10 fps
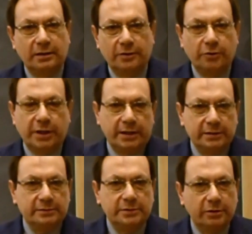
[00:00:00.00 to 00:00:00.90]
Okay,
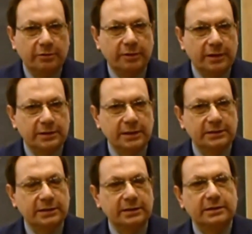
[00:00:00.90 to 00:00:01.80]
don't think
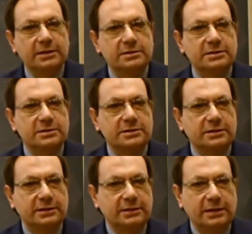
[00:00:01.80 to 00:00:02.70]
that this is
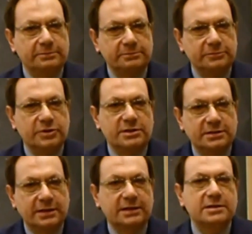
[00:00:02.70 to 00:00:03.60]
that I'm just
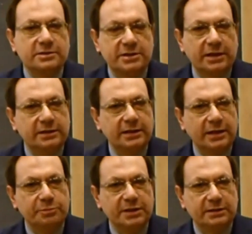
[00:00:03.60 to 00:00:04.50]
exaggerating a
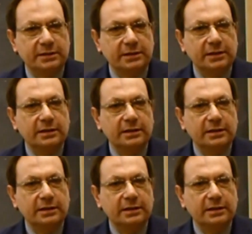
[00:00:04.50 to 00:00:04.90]
bit.